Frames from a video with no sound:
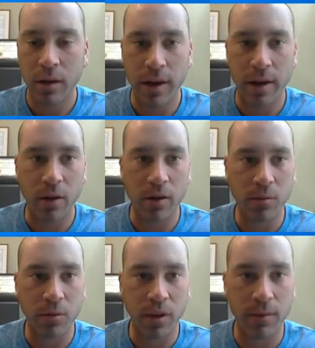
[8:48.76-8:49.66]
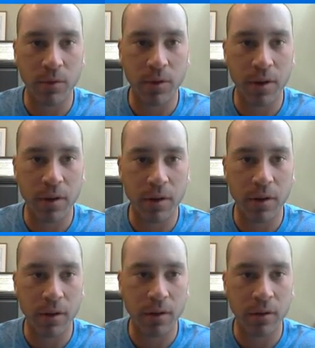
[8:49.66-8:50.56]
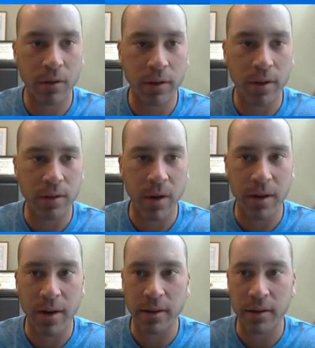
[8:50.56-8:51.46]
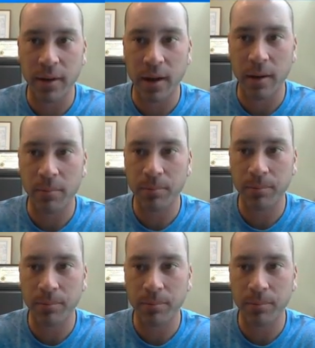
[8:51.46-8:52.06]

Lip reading: And all we're left with here is my desktop.